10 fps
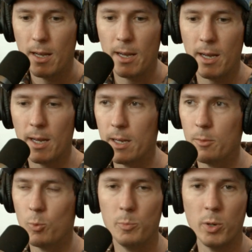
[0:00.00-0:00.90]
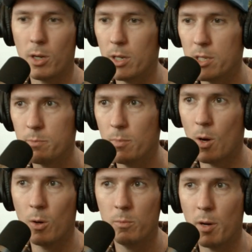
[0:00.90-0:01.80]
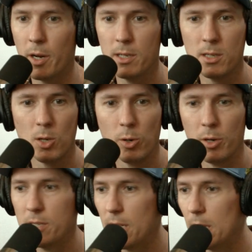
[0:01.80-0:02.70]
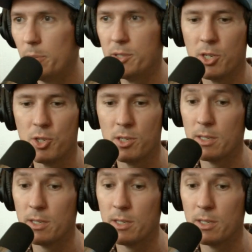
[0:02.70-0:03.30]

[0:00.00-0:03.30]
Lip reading: and would put his own buddies and cronies in positions,